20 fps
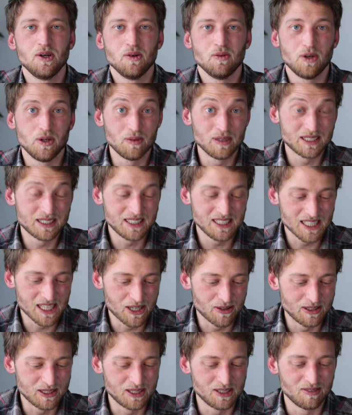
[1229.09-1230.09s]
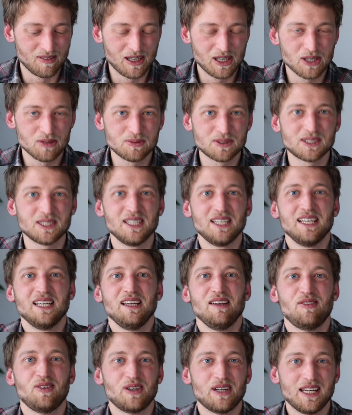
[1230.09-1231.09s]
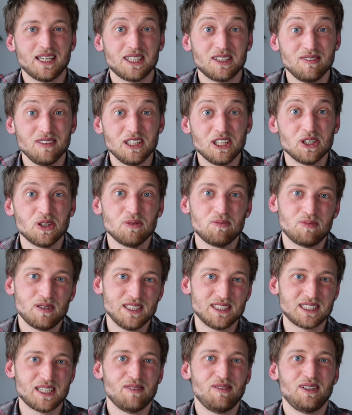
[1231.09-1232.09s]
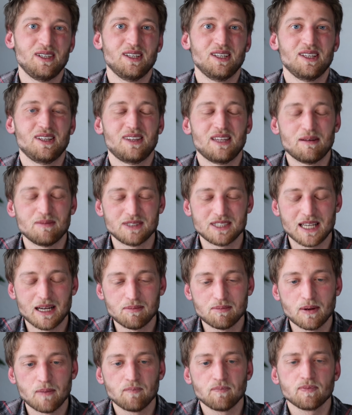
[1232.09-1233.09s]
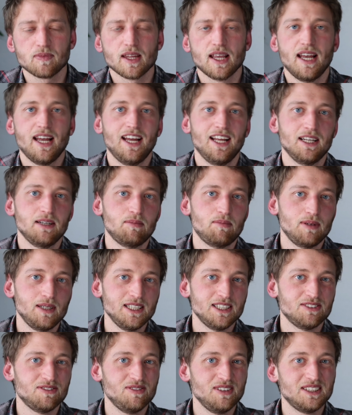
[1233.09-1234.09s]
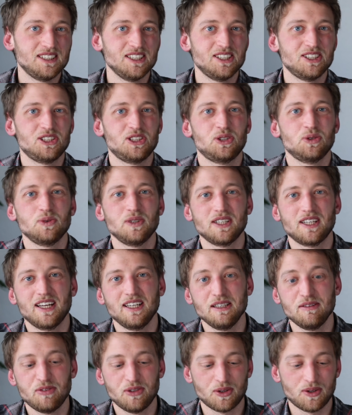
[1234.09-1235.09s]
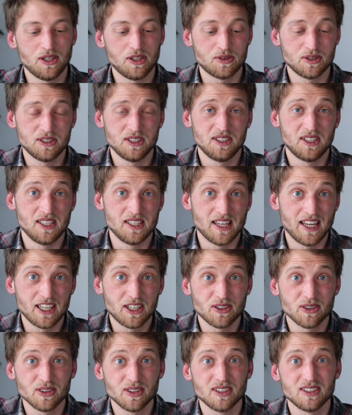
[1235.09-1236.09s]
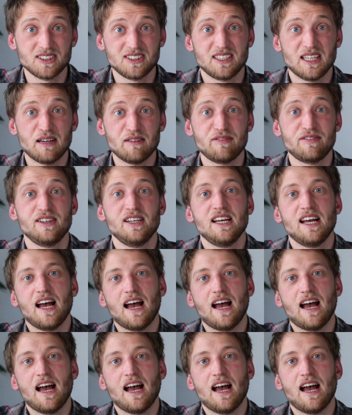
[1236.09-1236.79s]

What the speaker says: We will see how it develops. If you like the video, please give it a thumbs up. And please visit soon again if you're interested in Nikon stuff.